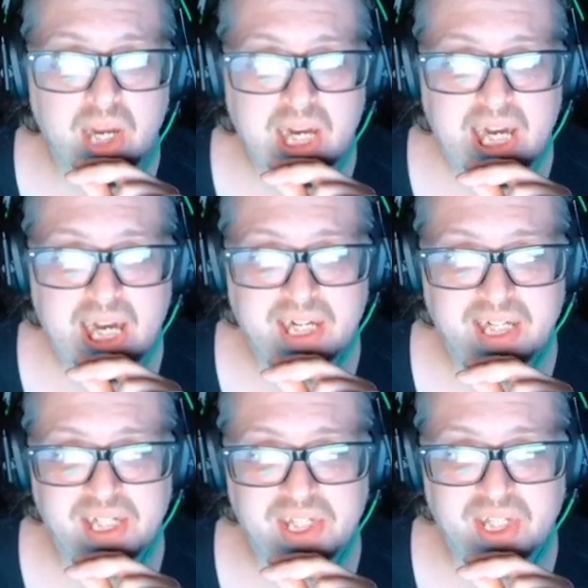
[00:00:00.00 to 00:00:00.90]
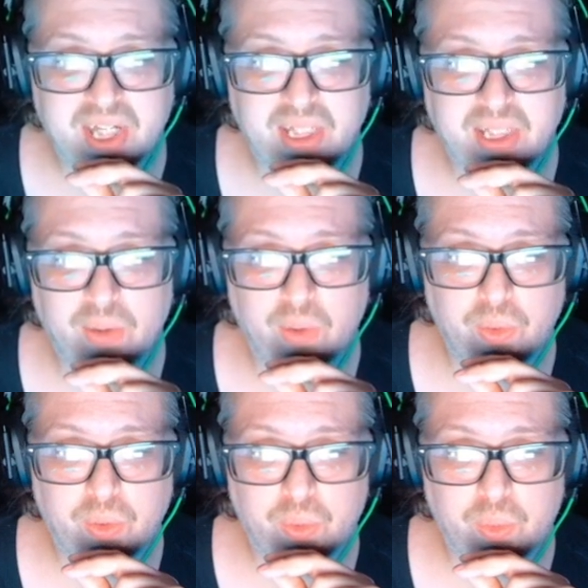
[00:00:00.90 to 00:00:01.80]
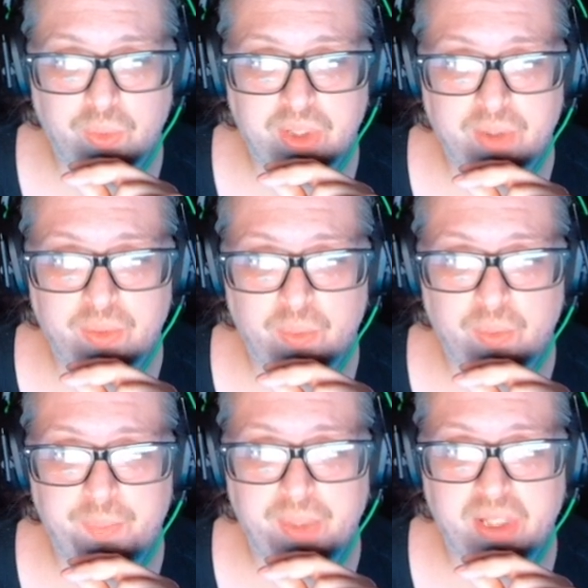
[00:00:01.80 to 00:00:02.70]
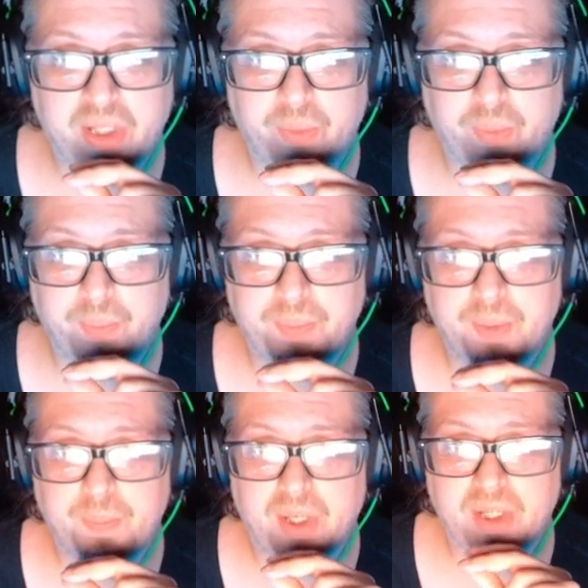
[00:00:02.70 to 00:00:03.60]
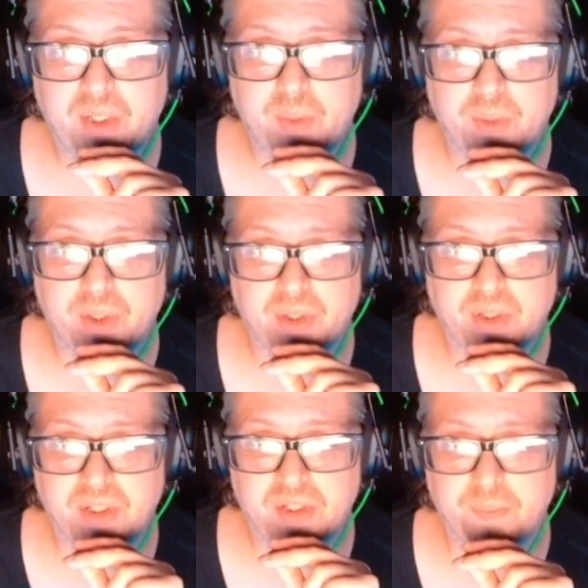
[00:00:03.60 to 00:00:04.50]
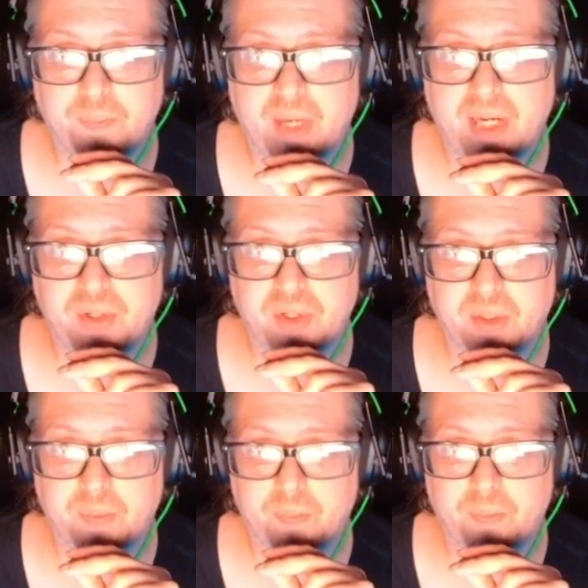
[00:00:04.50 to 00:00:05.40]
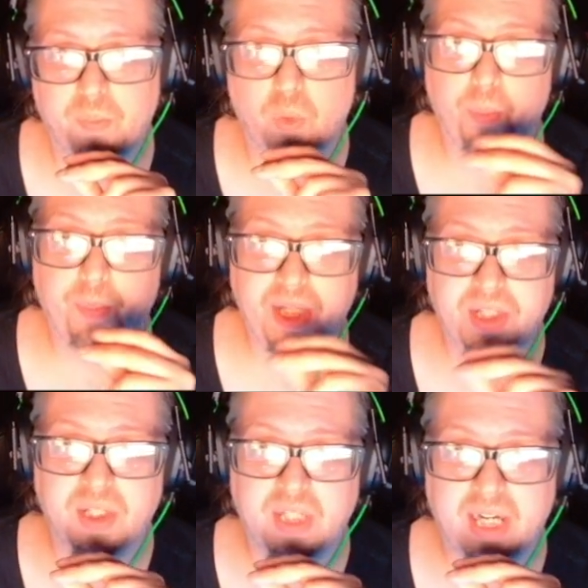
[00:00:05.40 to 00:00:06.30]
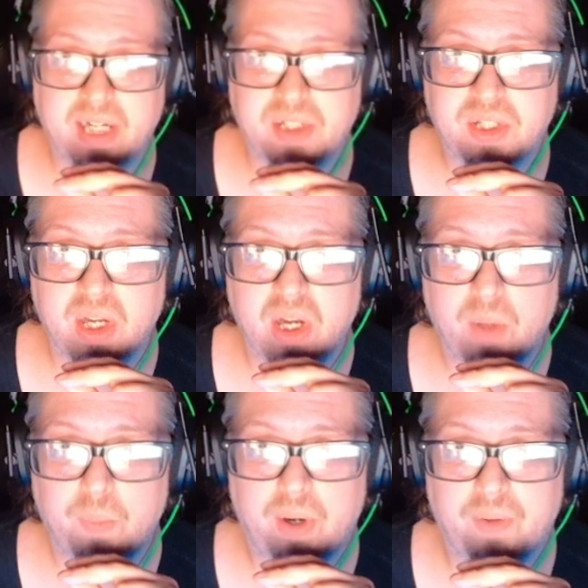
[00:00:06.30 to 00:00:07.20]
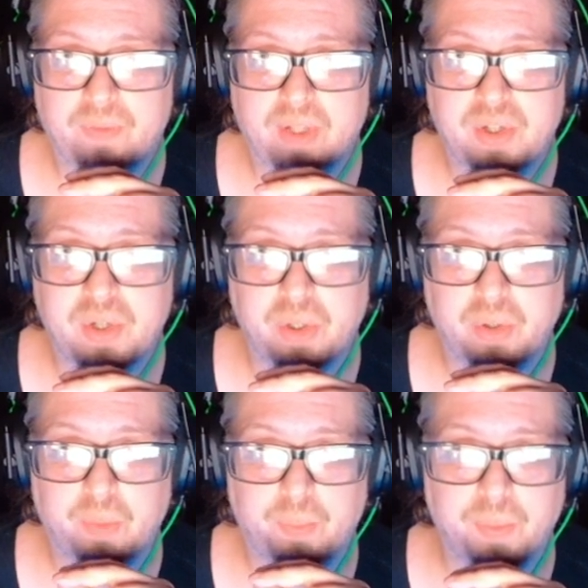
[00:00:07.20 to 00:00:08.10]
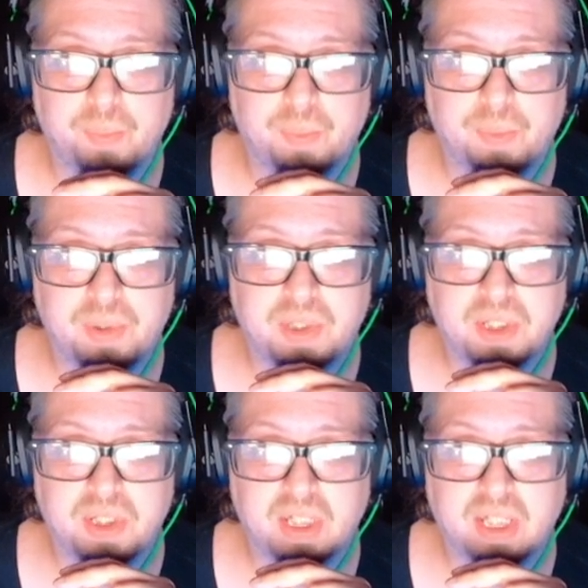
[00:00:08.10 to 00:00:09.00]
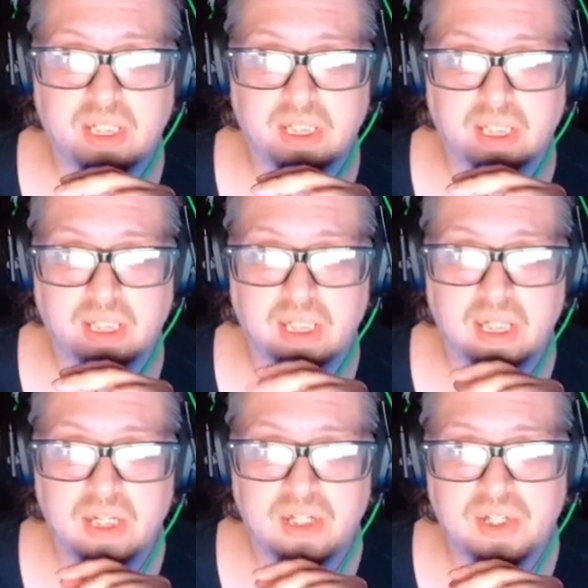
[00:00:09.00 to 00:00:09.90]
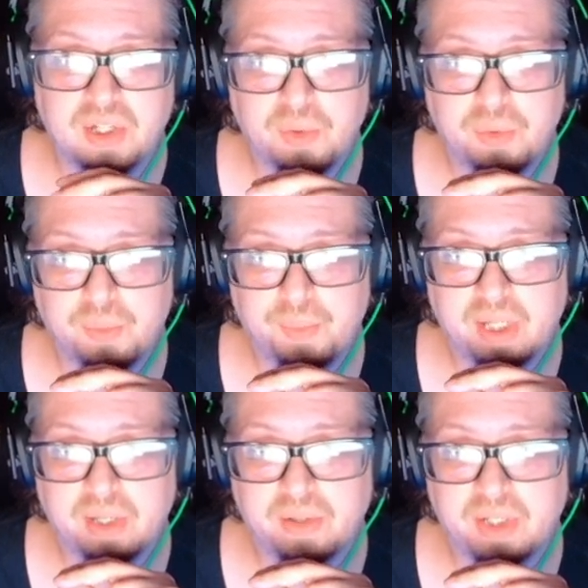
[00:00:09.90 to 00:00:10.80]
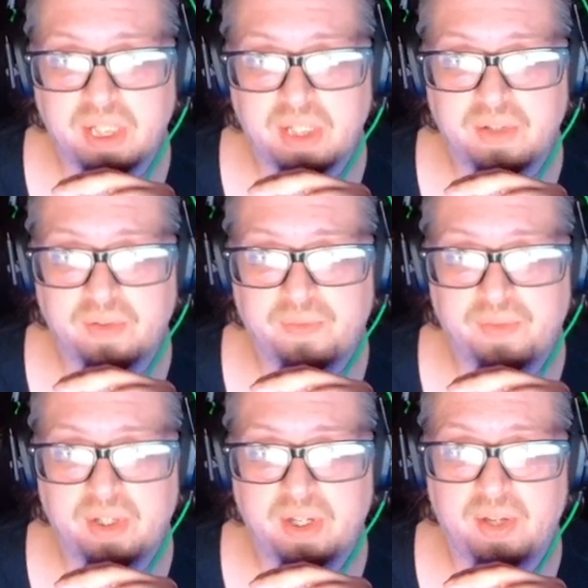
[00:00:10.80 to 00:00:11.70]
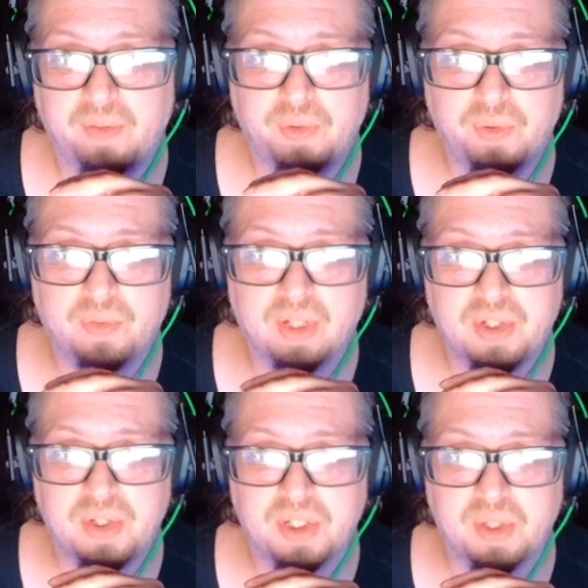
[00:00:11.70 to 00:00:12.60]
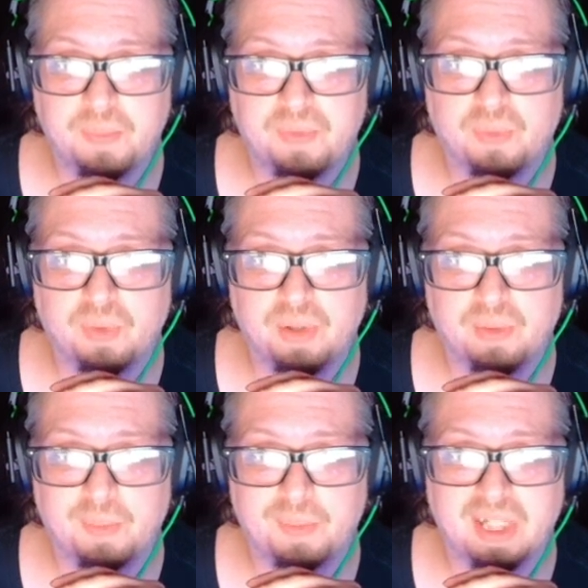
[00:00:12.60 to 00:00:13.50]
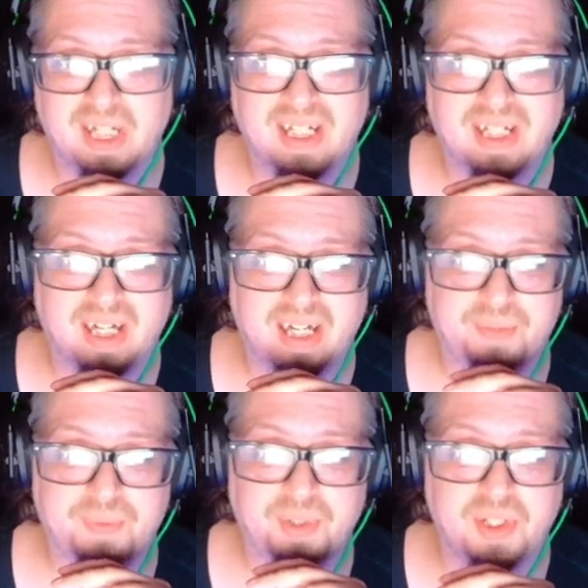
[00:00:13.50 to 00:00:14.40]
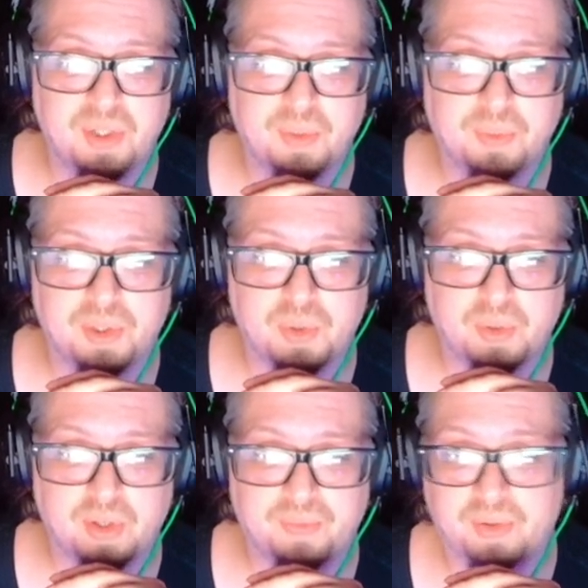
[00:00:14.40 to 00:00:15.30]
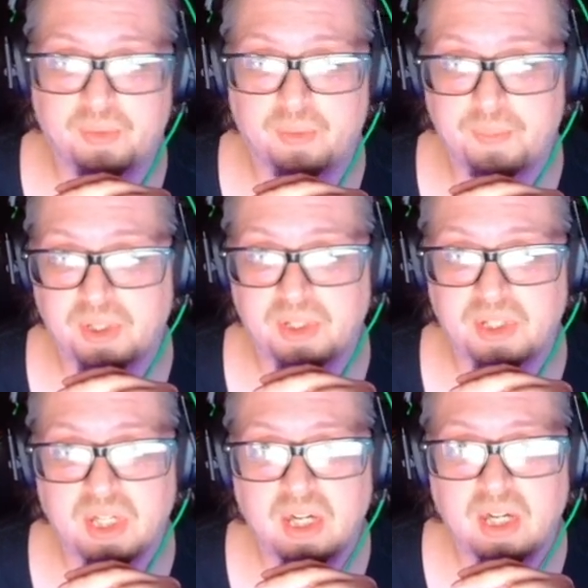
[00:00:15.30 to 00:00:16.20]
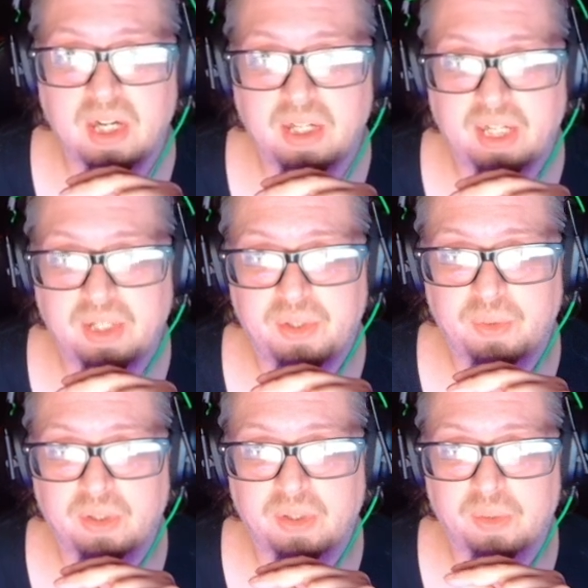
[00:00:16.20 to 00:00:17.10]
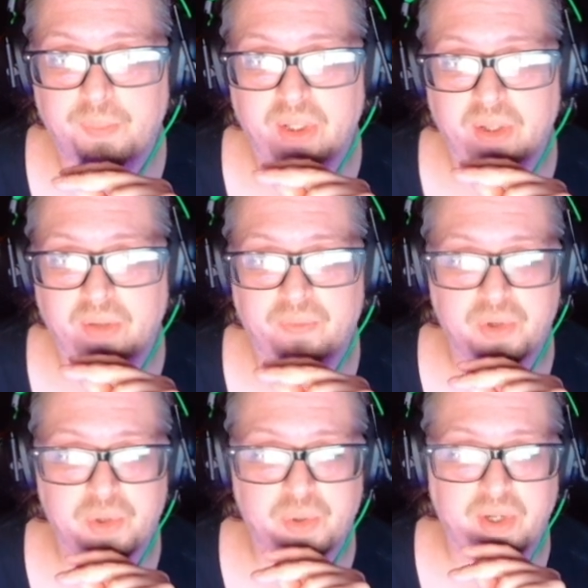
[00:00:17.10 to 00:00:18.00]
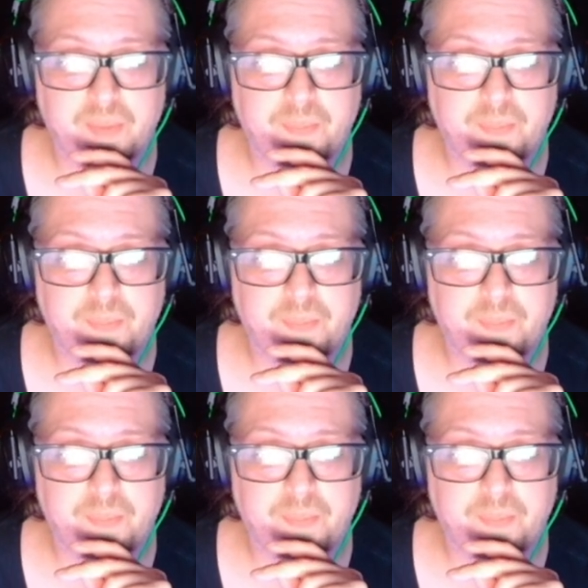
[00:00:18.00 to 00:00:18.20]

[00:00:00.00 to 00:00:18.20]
Added a slightly longer cooldown on being interrupted by the Wintertodd's magic base attacks while fletching your bruma roots into kindling, such that you'll be guaranteed to fit a few fletches in before interrupted and not having to deal with the string of interruptions that do little beyond frustrate.